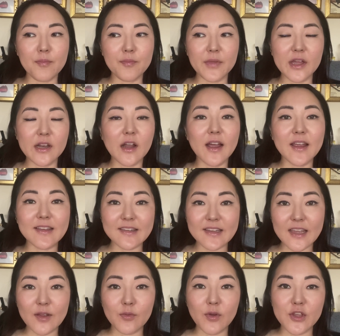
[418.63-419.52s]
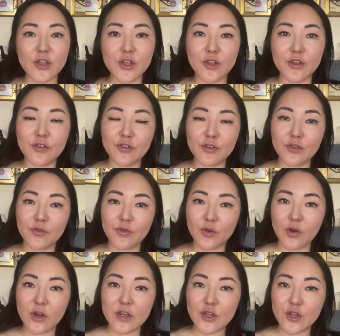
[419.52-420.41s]
idea where you can do
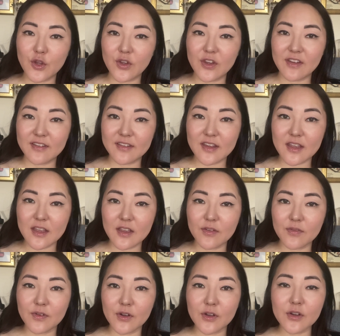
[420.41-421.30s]
for a New Year's Eve look.